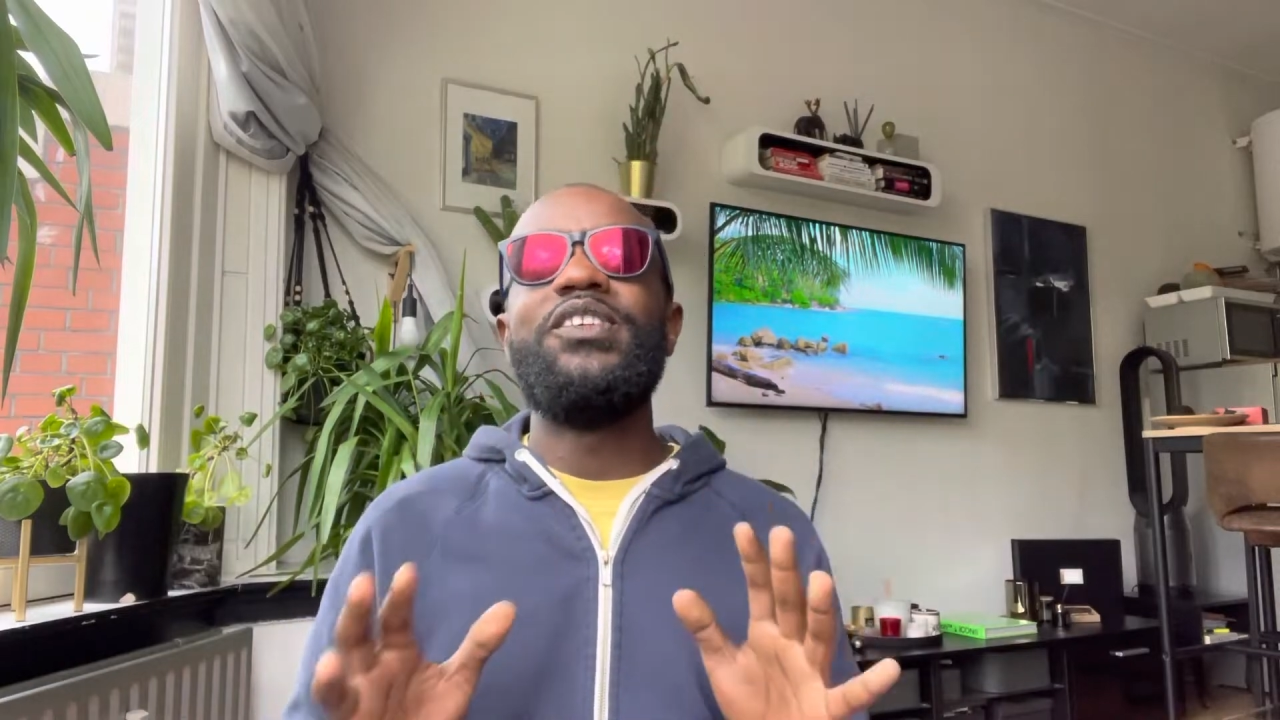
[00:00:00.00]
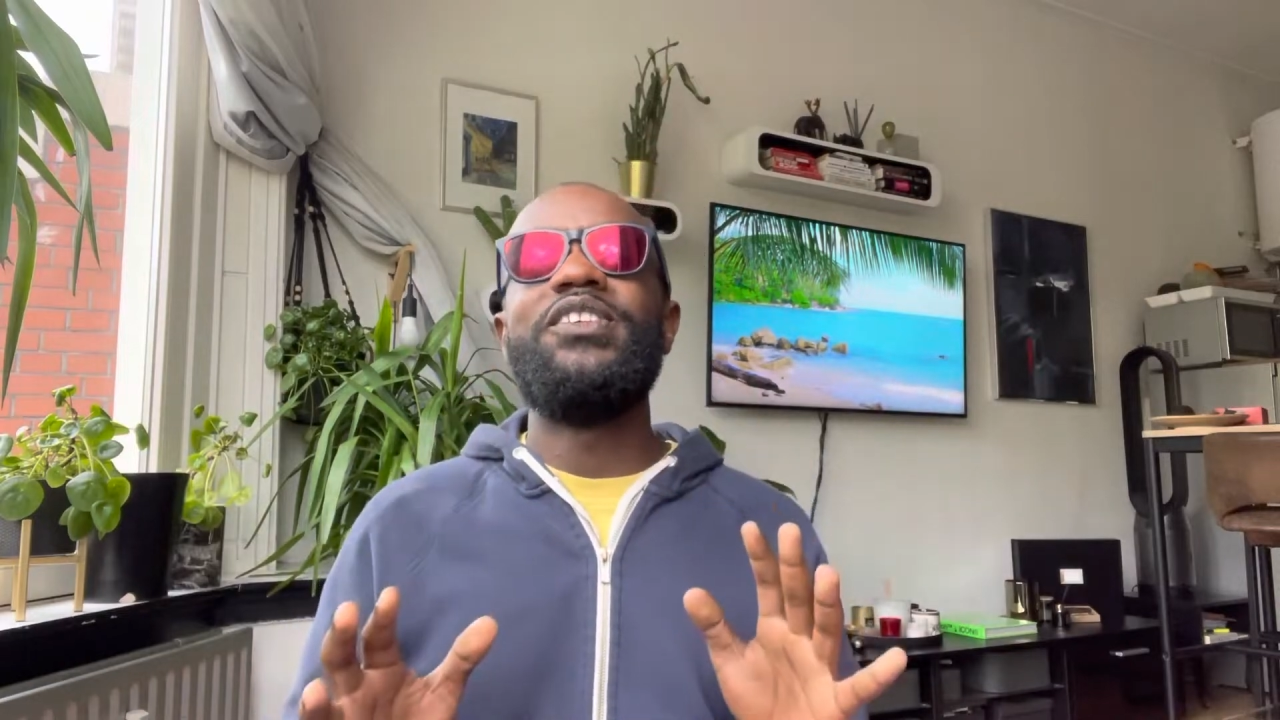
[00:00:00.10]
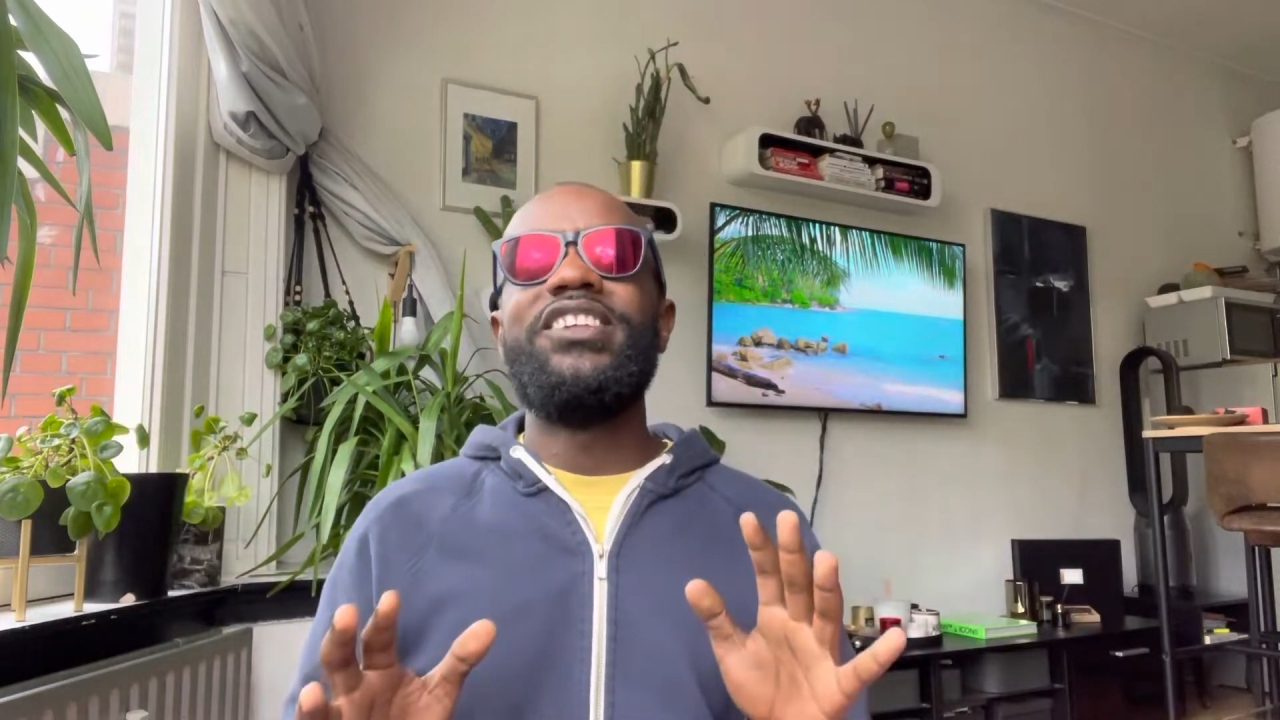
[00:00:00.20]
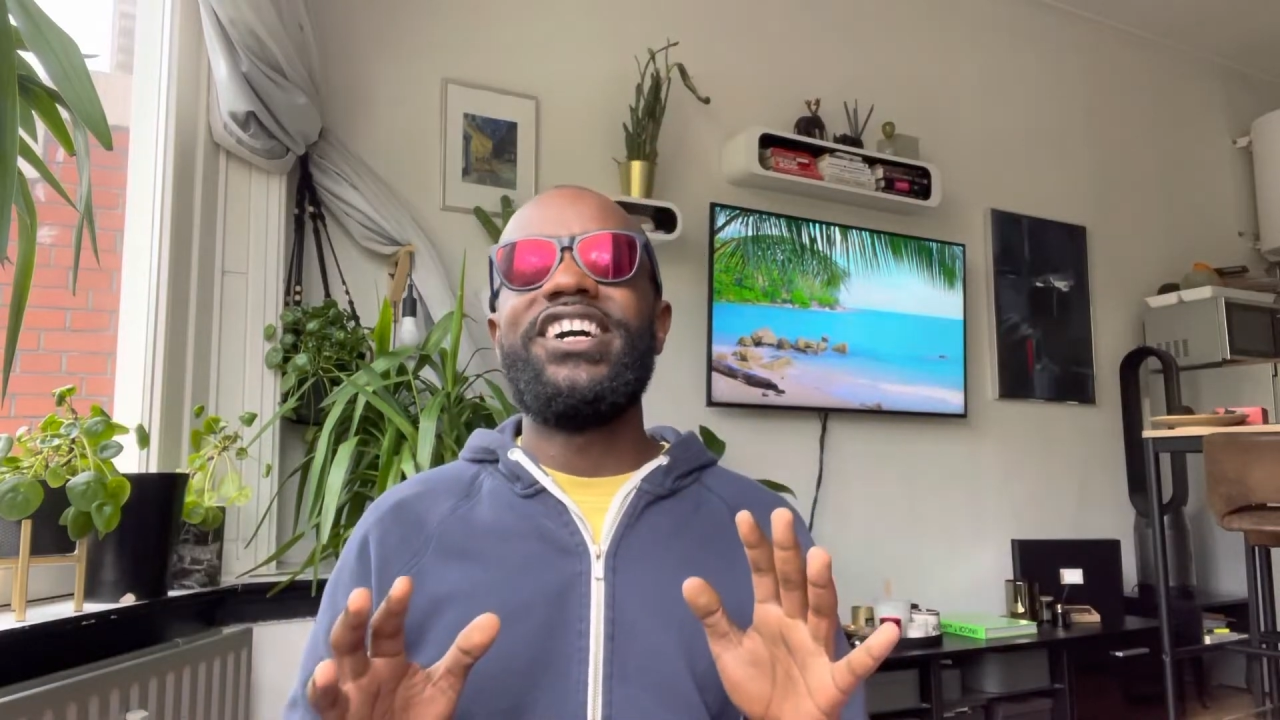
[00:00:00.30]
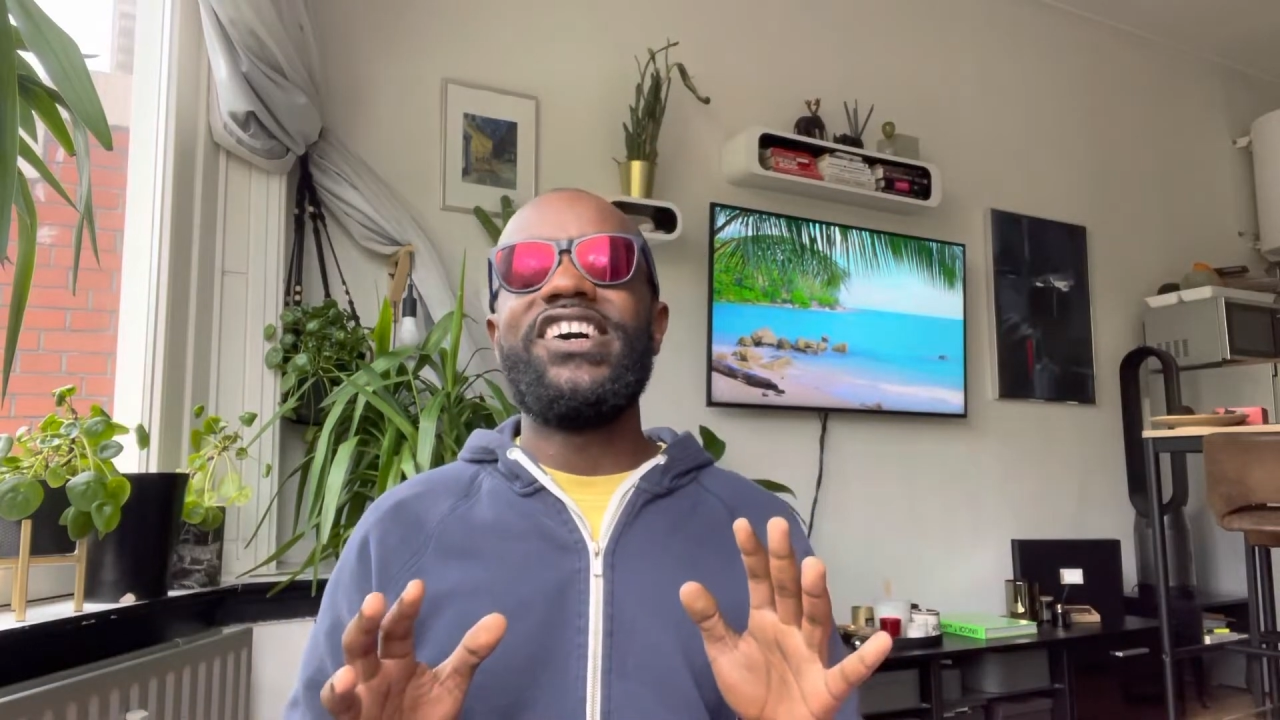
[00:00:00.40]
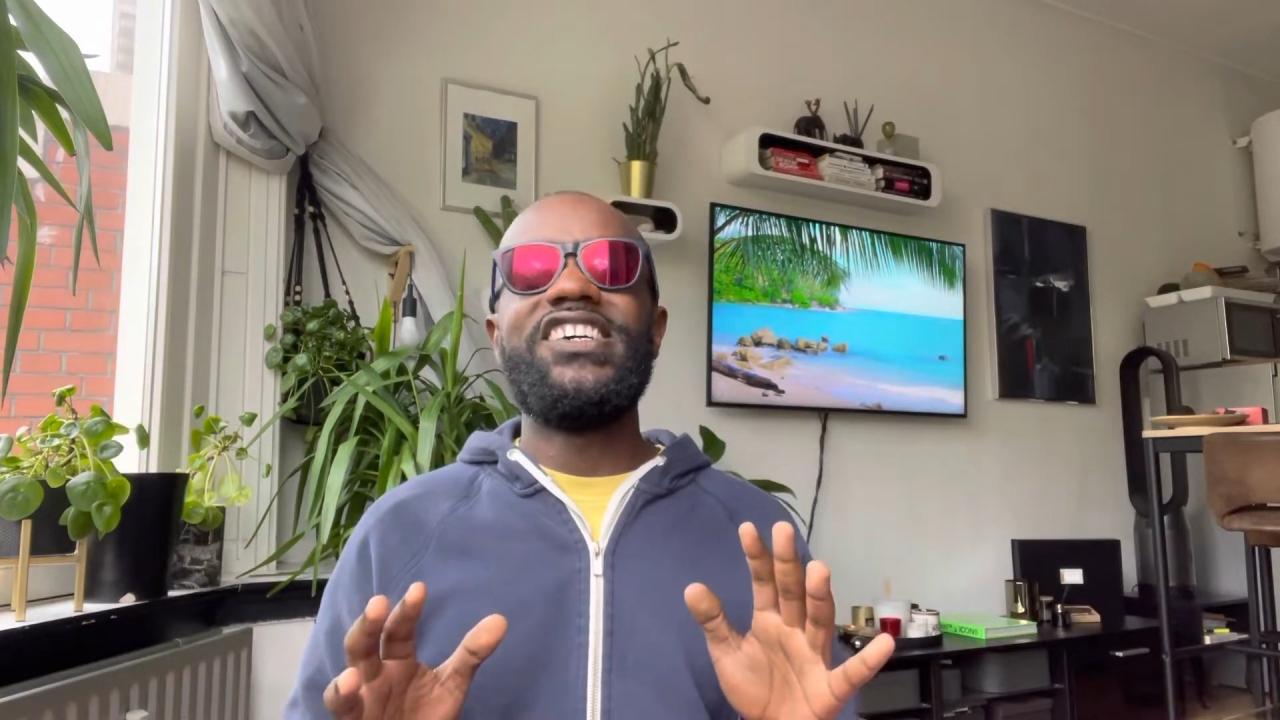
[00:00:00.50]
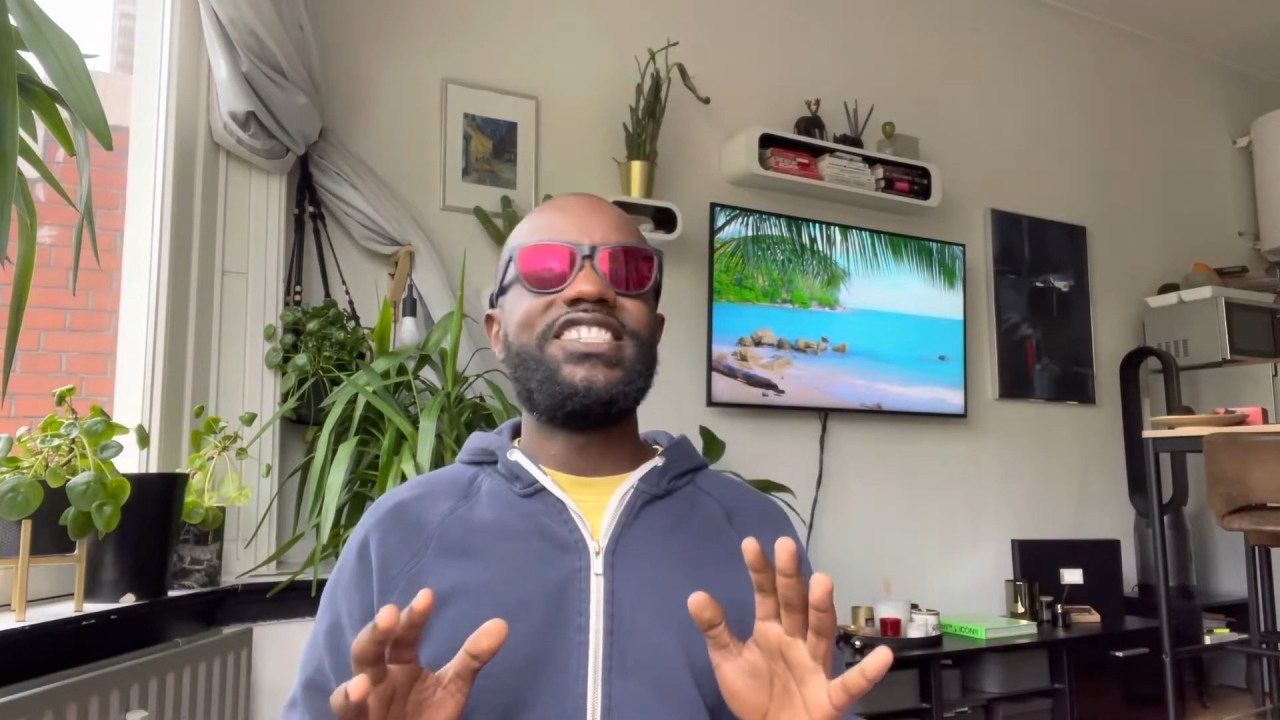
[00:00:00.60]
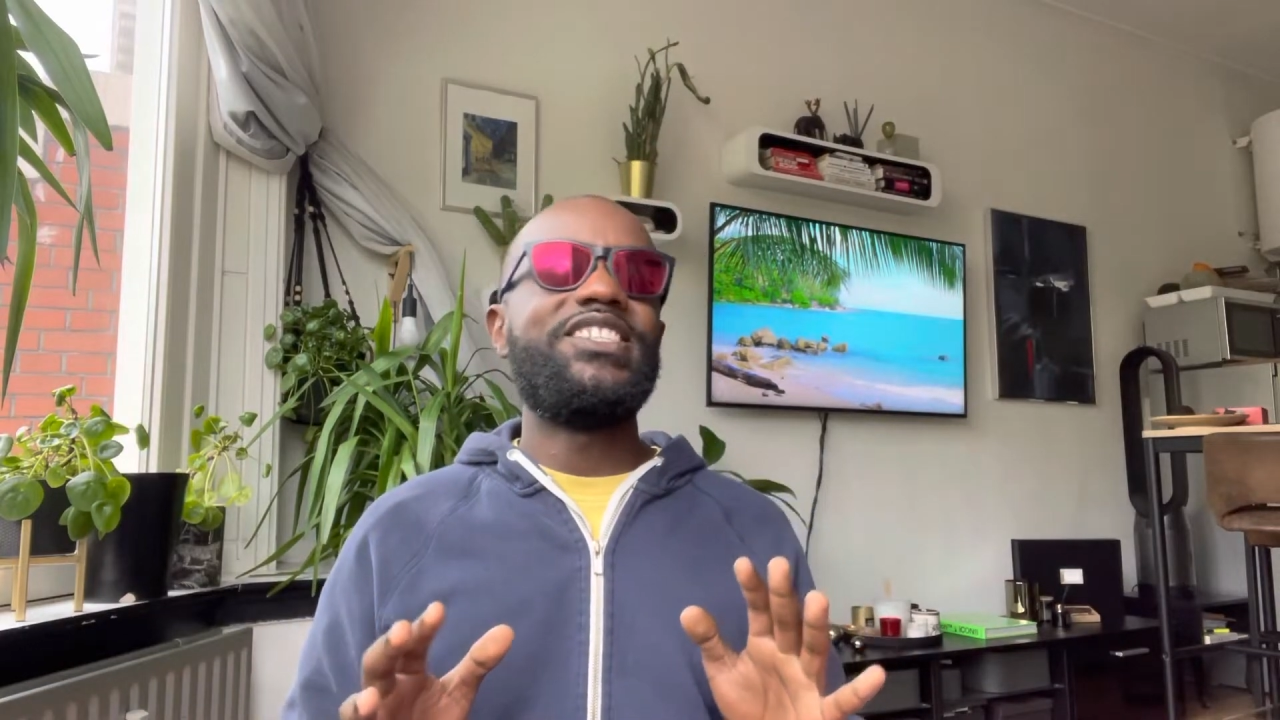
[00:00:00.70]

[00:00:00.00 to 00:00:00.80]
do that guys,